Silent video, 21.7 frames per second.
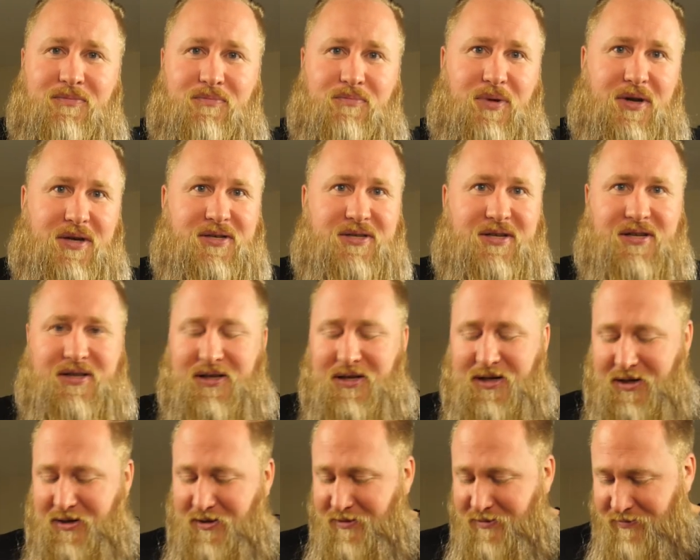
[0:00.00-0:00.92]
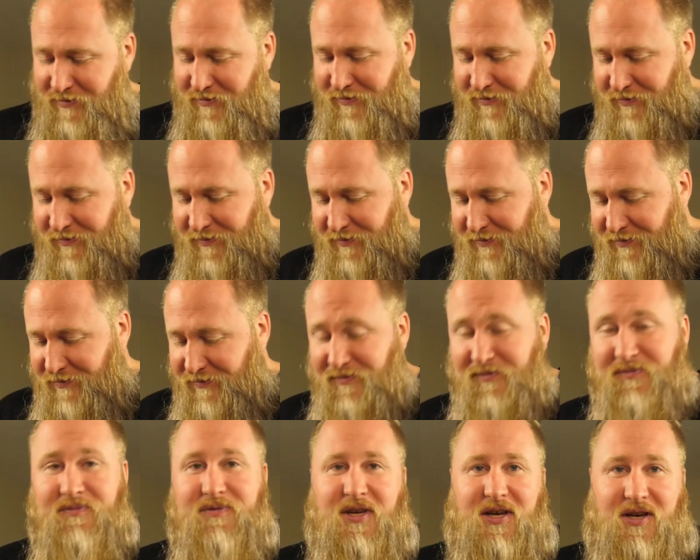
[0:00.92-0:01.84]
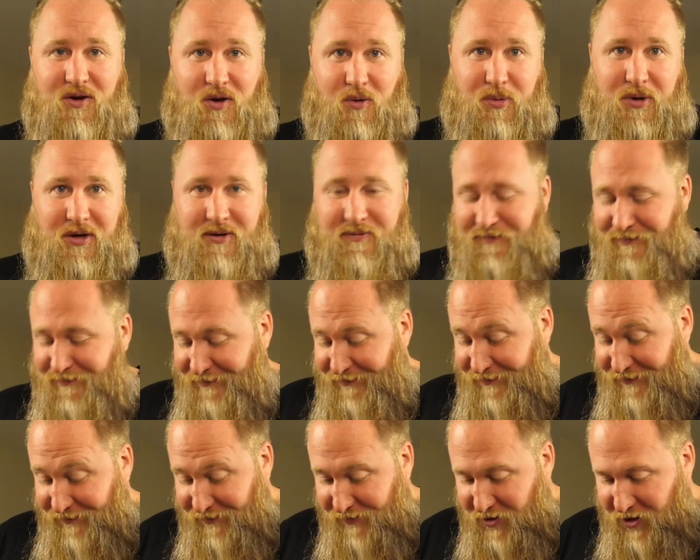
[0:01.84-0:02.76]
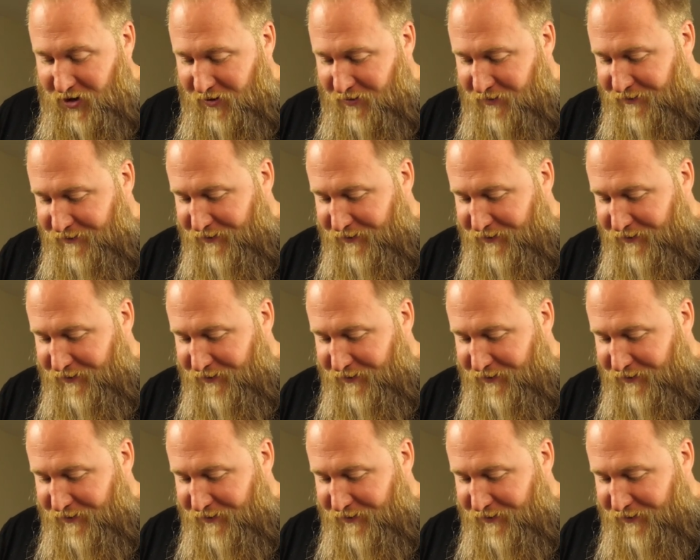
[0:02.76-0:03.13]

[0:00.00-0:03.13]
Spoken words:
basically didn't open it. So.